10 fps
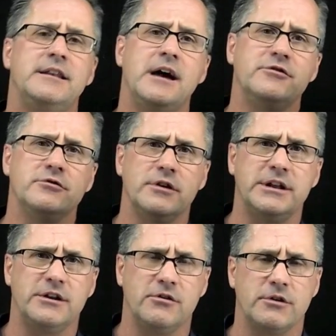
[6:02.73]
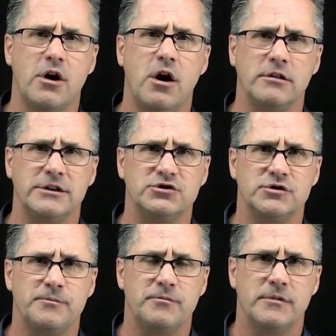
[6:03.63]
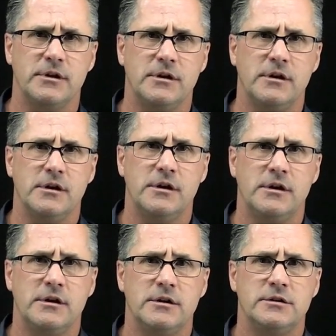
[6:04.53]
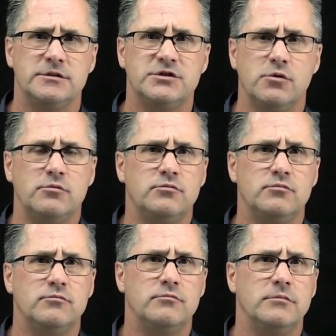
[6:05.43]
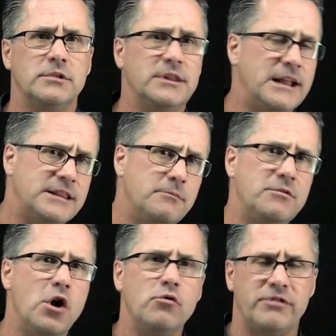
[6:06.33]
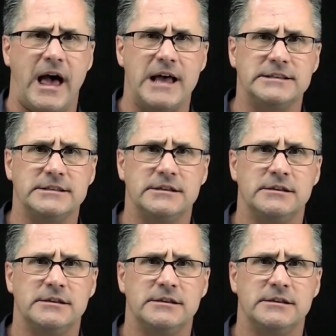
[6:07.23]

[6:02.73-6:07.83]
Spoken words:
now you're looking to go to college. So let them know that.